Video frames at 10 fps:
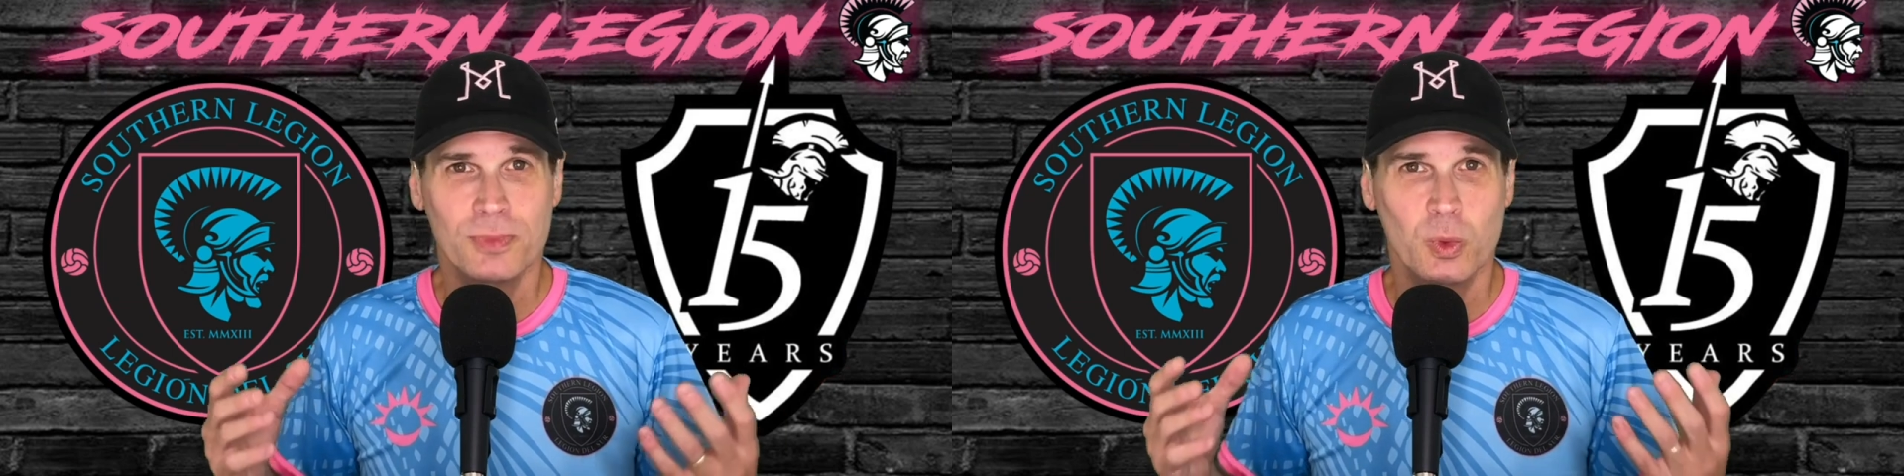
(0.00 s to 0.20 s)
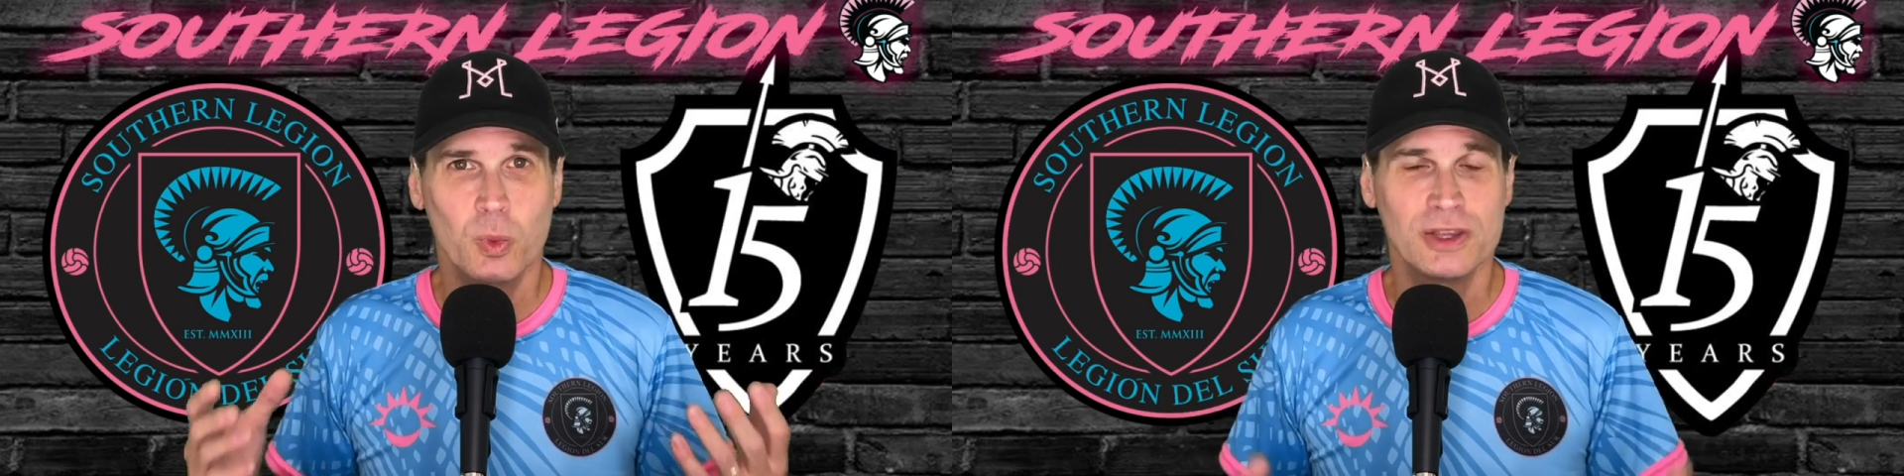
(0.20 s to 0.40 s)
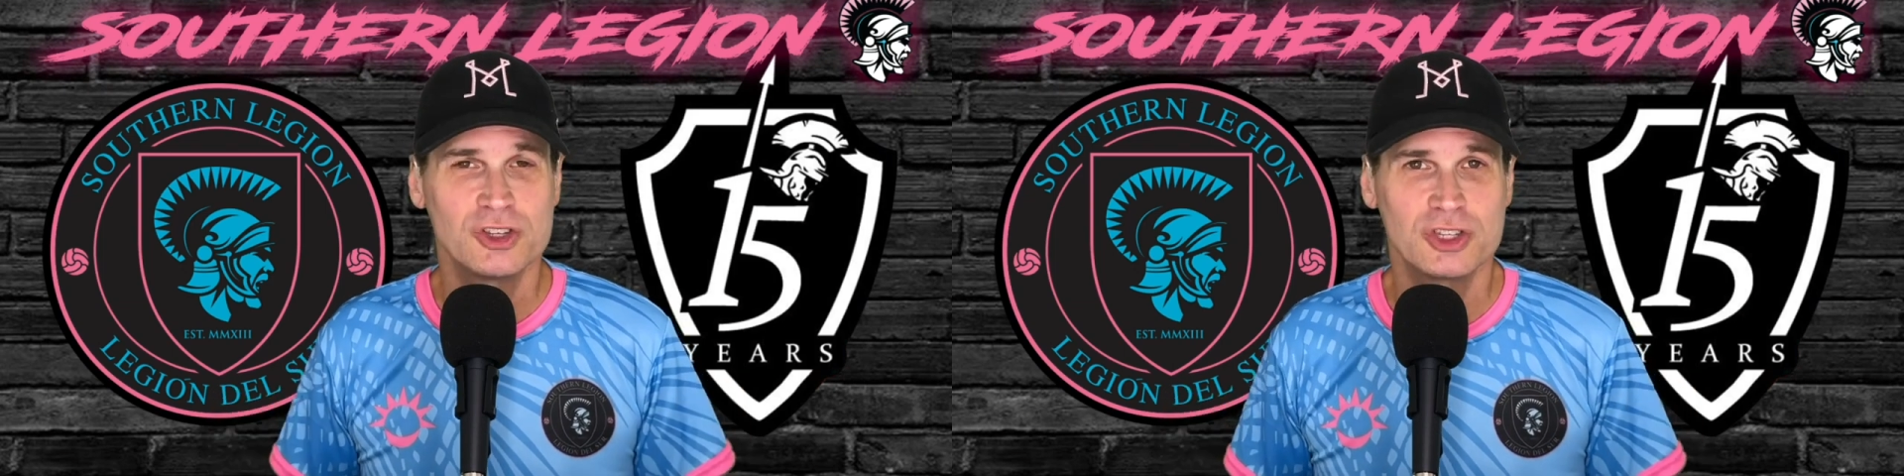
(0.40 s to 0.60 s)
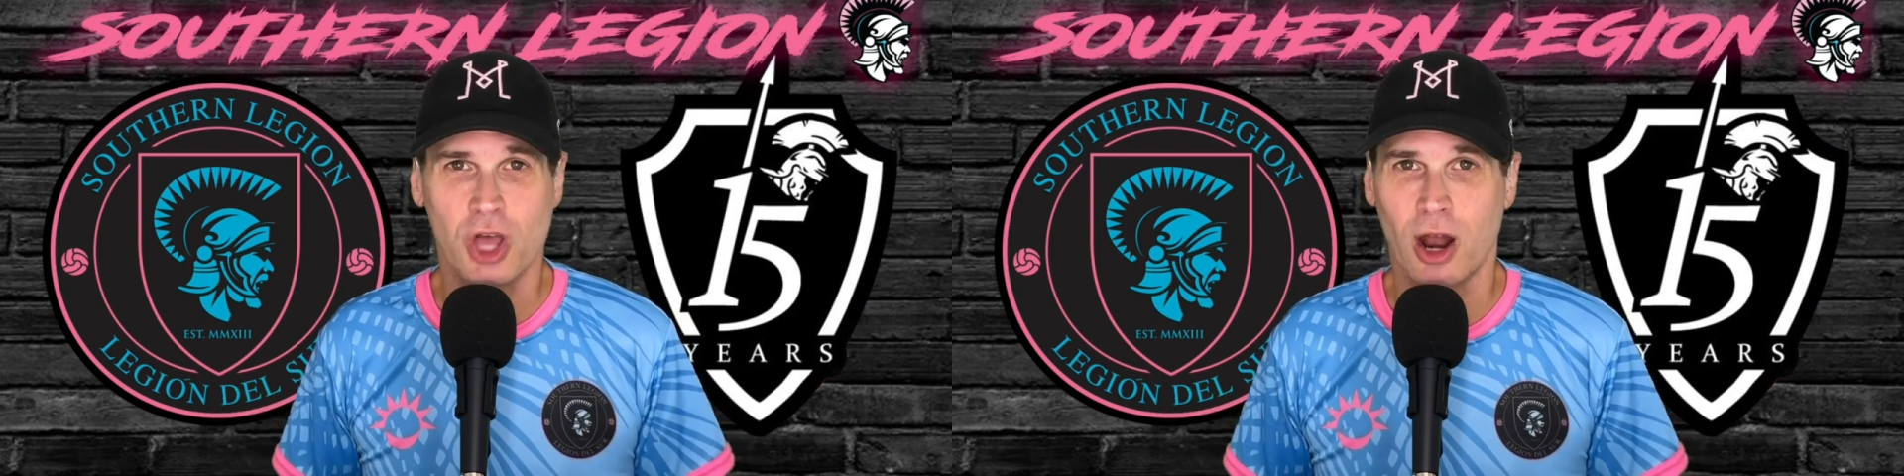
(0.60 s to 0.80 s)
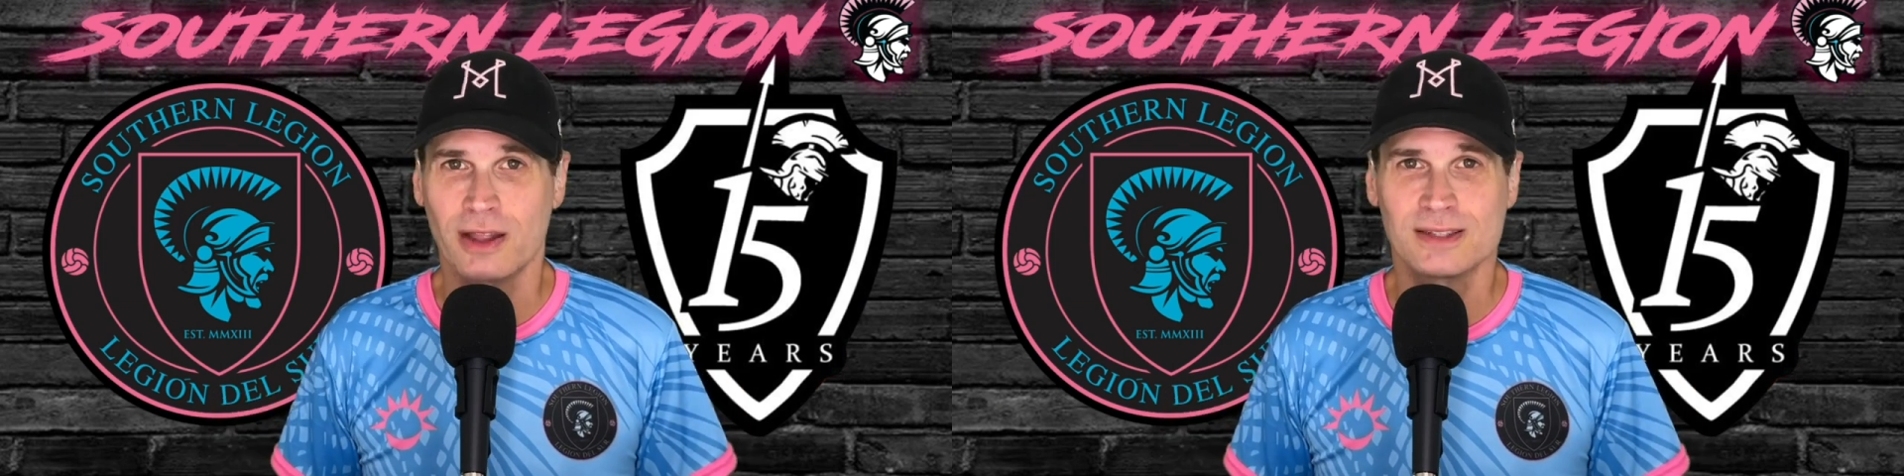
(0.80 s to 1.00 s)
we just
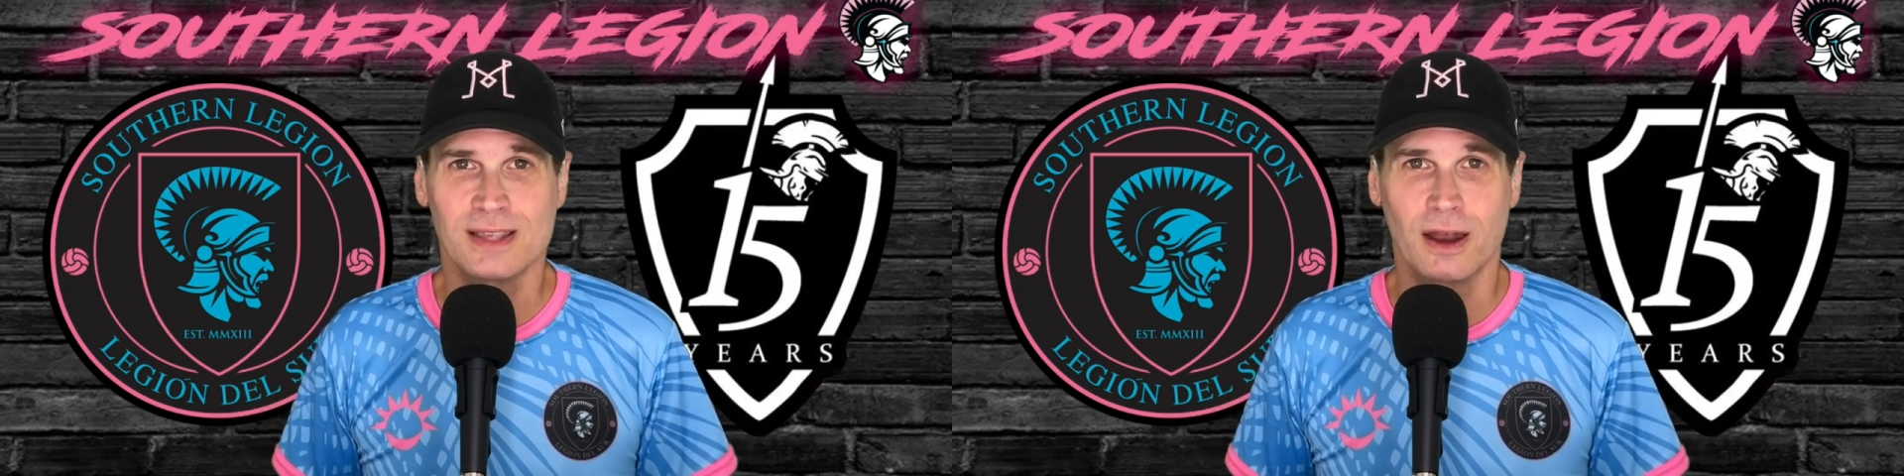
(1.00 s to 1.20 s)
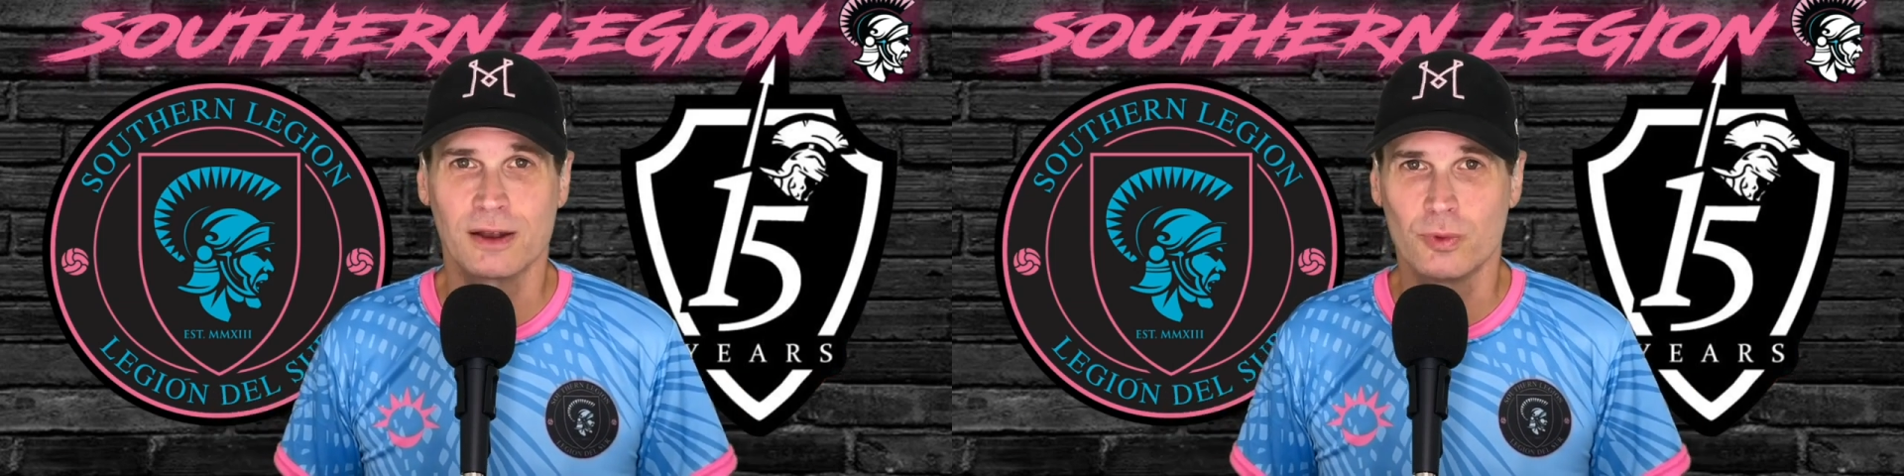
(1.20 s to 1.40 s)
thought it sounded